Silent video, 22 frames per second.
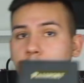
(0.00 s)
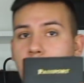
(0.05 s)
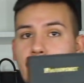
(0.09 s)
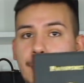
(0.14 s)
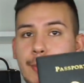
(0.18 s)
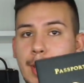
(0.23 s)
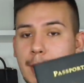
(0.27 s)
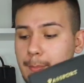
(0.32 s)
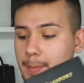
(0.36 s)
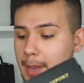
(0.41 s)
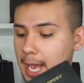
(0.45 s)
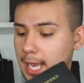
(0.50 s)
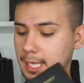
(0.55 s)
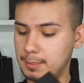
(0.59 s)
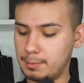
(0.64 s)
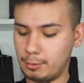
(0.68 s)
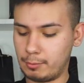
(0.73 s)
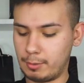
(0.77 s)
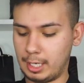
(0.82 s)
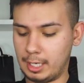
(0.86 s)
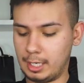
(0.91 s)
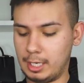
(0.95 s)
I have my
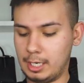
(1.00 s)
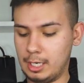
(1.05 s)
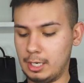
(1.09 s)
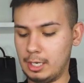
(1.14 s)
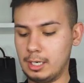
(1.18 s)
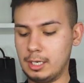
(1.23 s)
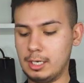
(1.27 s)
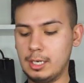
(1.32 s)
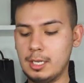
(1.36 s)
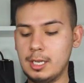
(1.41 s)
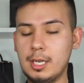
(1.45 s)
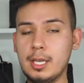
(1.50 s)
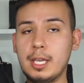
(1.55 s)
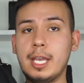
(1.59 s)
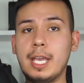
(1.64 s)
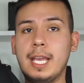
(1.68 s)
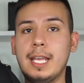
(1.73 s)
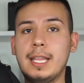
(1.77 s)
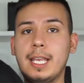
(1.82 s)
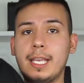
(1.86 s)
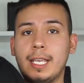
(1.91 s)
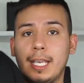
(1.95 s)
passport right here.
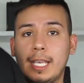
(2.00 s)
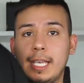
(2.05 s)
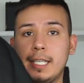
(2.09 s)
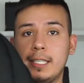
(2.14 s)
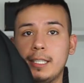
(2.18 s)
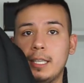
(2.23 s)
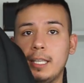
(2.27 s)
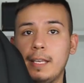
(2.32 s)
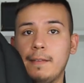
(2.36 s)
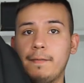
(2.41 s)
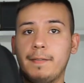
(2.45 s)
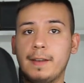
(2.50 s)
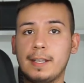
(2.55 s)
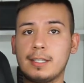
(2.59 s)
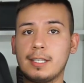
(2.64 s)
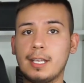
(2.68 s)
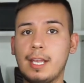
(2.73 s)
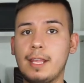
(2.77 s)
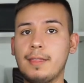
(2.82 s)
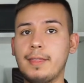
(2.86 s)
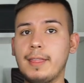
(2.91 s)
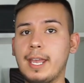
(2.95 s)
It like easily
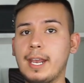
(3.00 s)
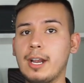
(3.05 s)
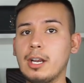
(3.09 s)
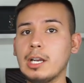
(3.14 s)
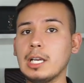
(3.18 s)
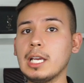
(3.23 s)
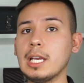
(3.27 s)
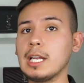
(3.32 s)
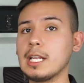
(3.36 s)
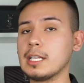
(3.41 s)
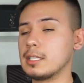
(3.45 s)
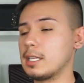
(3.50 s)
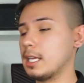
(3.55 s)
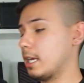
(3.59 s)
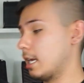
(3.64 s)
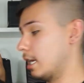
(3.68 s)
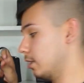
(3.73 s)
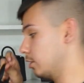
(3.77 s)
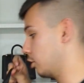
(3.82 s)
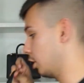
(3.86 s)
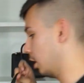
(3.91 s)
fits in there, and it's like a